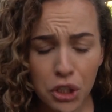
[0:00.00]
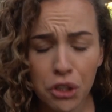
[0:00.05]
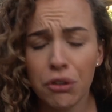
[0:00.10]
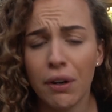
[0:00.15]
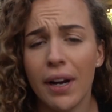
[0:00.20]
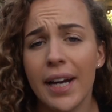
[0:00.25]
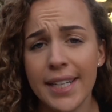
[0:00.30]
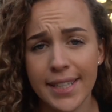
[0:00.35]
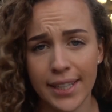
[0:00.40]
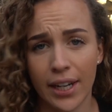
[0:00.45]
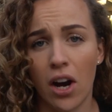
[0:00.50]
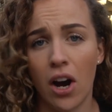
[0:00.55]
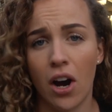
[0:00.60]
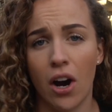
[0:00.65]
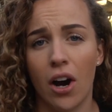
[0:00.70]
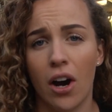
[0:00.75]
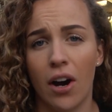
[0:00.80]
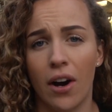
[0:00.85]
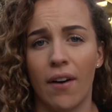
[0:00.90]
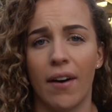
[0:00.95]
creating our
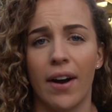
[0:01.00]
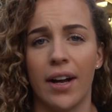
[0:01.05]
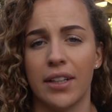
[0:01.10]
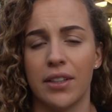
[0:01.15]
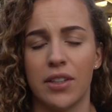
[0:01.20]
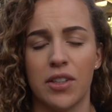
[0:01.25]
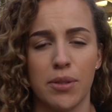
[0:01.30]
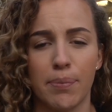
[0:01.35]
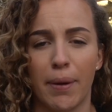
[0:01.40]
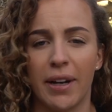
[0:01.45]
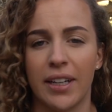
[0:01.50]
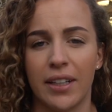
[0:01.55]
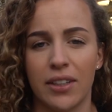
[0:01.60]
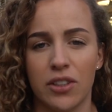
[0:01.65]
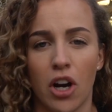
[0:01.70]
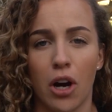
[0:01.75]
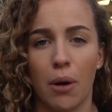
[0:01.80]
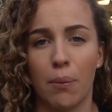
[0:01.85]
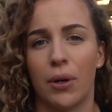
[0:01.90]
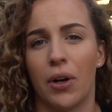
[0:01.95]
art and spending
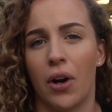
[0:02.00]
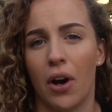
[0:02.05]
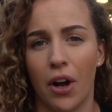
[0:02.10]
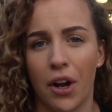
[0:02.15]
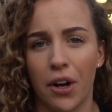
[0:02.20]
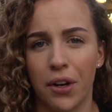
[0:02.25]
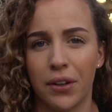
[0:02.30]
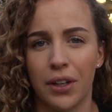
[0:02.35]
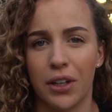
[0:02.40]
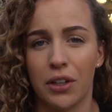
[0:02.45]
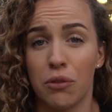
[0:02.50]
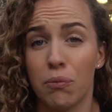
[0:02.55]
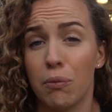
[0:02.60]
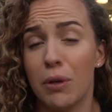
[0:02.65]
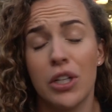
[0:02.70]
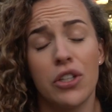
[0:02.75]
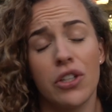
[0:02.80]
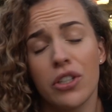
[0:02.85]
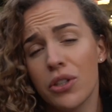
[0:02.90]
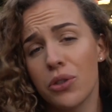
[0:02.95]
time on our own, and
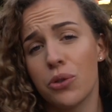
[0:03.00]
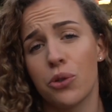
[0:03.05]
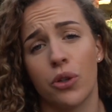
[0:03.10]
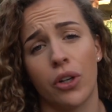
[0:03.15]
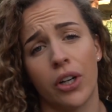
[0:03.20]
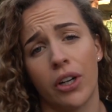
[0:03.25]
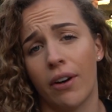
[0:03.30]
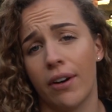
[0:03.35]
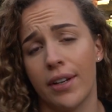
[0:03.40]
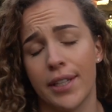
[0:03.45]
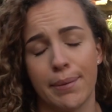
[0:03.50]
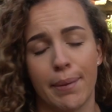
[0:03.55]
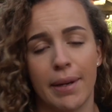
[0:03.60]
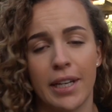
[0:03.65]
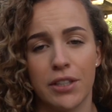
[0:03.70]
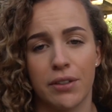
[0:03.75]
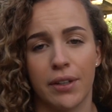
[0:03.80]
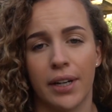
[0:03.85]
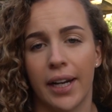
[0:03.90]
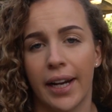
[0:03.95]
we just enjoy our own
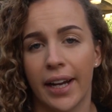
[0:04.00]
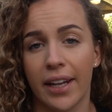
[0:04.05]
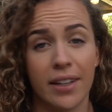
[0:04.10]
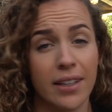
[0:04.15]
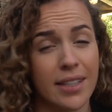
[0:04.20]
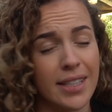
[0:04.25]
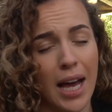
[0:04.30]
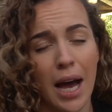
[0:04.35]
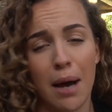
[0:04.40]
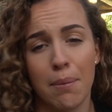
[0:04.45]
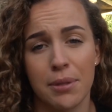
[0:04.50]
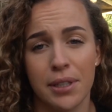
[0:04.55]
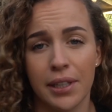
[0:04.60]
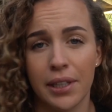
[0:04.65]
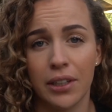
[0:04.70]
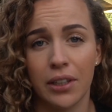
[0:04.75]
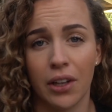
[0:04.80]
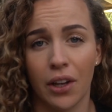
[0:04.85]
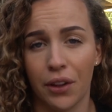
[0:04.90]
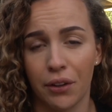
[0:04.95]
space really, and there's
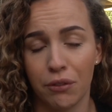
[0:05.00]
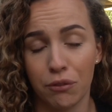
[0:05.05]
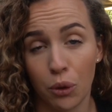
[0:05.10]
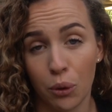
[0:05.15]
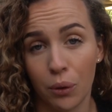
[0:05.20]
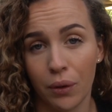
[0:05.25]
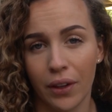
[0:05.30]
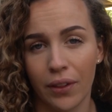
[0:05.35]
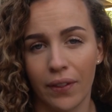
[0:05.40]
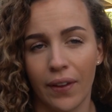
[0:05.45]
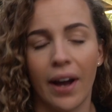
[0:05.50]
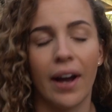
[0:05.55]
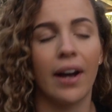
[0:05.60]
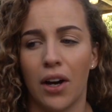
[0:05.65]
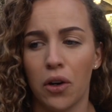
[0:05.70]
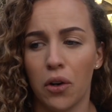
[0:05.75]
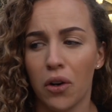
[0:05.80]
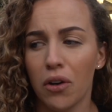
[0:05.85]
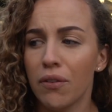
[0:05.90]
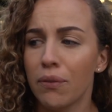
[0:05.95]
absolutely nothing wrong with that.
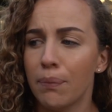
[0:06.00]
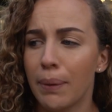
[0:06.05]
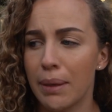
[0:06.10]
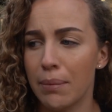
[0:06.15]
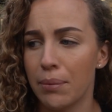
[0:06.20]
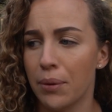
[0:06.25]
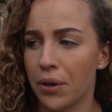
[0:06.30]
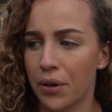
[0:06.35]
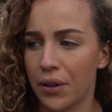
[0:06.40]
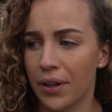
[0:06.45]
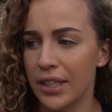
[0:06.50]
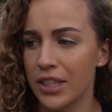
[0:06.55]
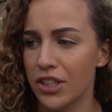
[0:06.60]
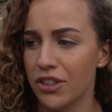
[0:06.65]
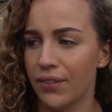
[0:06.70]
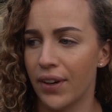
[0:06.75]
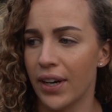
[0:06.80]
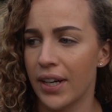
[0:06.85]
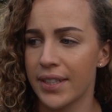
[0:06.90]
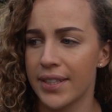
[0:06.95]
A lot of people who are
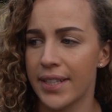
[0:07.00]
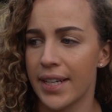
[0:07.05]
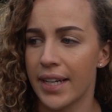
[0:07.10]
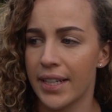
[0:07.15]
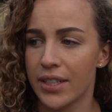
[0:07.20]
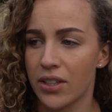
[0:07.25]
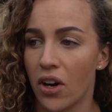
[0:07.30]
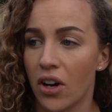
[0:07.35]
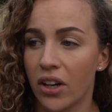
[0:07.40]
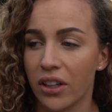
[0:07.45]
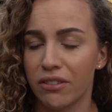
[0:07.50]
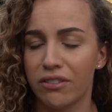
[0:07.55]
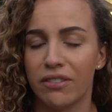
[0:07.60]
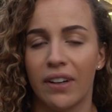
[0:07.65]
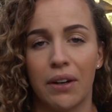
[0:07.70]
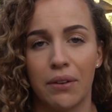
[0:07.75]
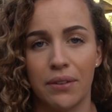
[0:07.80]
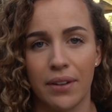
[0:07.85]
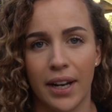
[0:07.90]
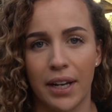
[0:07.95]
introverted, I've
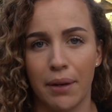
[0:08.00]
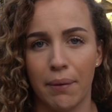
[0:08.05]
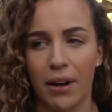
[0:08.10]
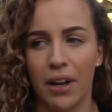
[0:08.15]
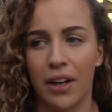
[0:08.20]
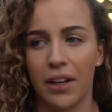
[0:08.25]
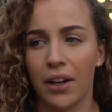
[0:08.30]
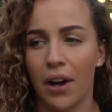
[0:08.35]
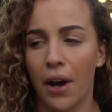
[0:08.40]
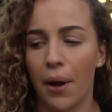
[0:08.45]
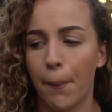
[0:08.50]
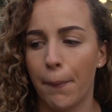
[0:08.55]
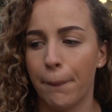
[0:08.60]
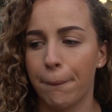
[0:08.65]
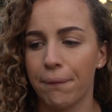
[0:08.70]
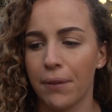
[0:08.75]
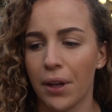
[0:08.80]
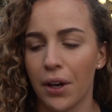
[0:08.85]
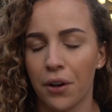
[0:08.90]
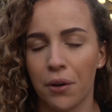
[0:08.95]
found anyway, are
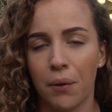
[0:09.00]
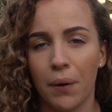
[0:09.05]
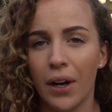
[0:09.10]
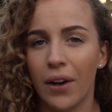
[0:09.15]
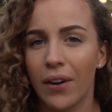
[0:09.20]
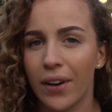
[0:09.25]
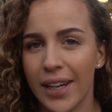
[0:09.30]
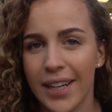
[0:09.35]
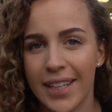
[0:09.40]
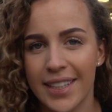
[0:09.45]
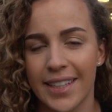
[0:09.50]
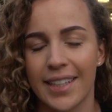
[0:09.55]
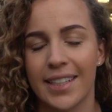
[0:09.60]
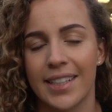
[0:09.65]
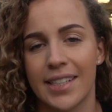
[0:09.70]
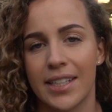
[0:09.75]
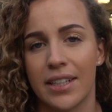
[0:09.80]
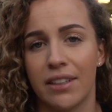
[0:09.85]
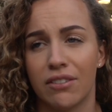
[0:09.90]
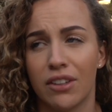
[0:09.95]
quite highly
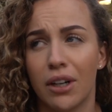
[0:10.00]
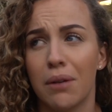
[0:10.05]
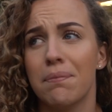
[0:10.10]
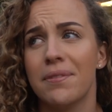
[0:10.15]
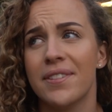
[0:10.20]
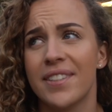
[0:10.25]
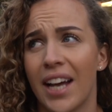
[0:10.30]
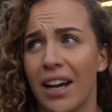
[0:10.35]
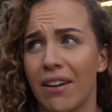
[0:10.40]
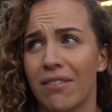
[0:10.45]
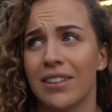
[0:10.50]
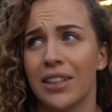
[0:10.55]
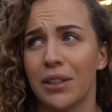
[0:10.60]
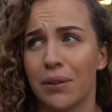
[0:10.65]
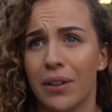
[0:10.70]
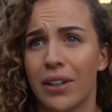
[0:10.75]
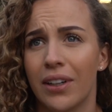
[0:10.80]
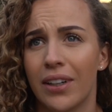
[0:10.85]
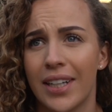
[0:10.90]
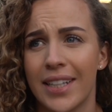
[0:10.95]
sensitive. I'm definitely
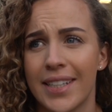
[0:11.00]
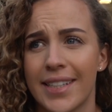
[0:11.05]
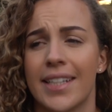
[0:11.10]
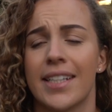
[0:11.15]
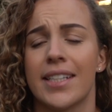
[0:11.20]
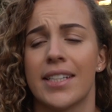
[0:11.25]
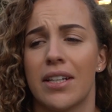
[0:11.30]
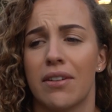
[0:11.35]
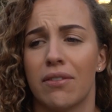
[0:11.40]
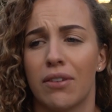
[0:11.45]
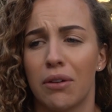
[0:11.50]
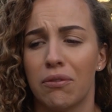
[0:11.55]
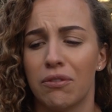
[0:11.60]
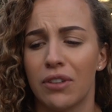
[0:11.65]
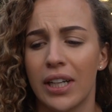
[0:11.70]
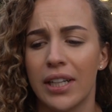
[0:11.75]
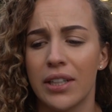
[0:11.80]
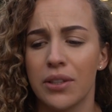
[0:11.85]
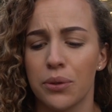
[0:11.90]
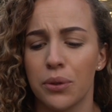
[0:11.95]
quite highly sensitive. I'm
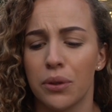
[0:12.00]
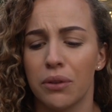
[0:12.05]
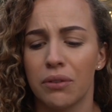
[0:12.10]
really